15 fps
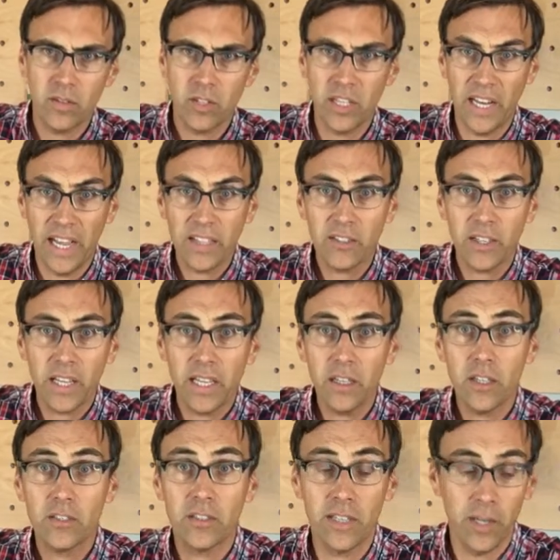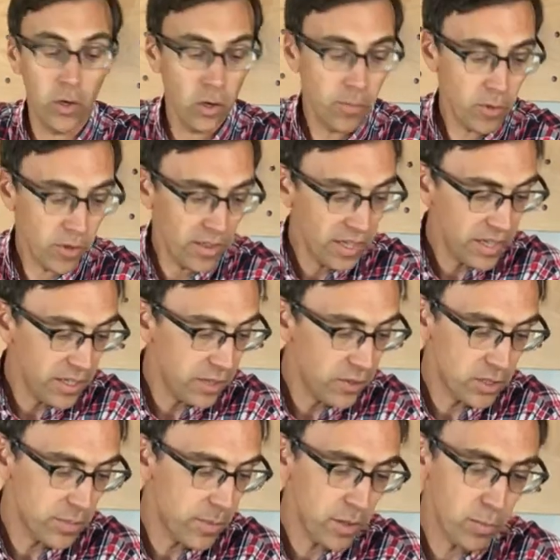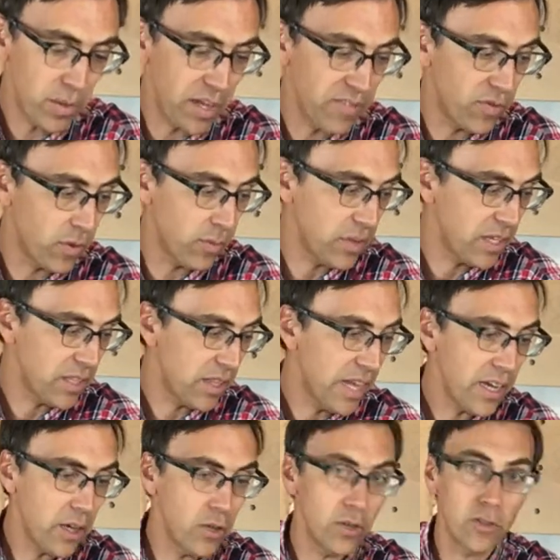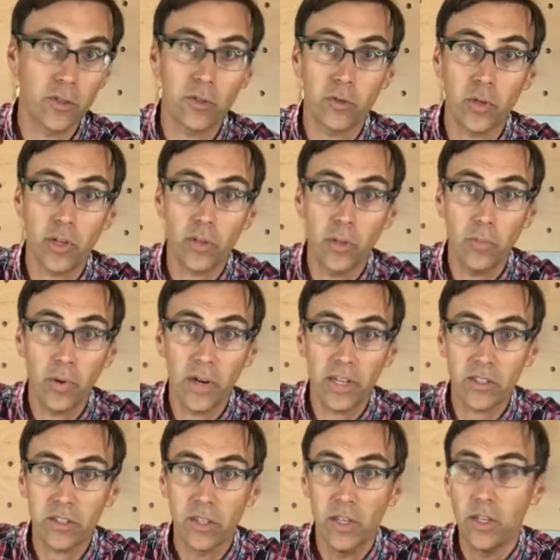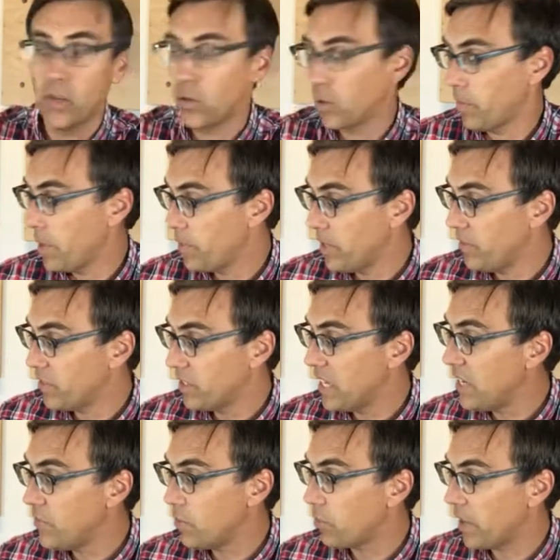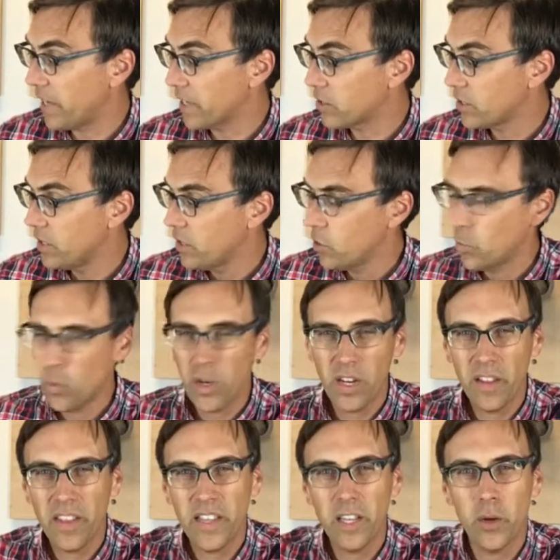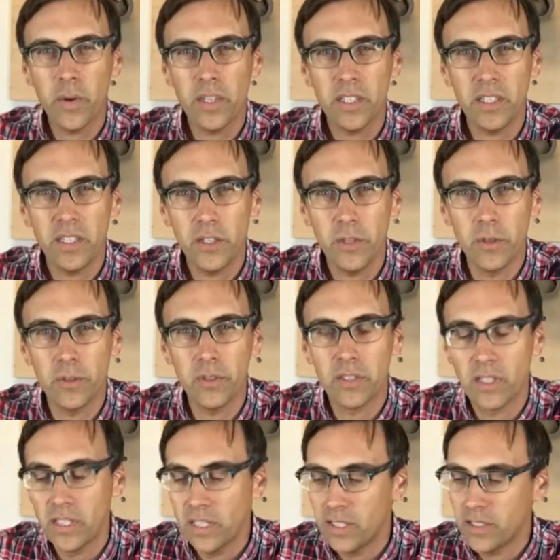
Connects again because they know them, or are they going to use some other platform like Legos or Strictly Bricks, or maybe even Kiva planks? What are they going to use?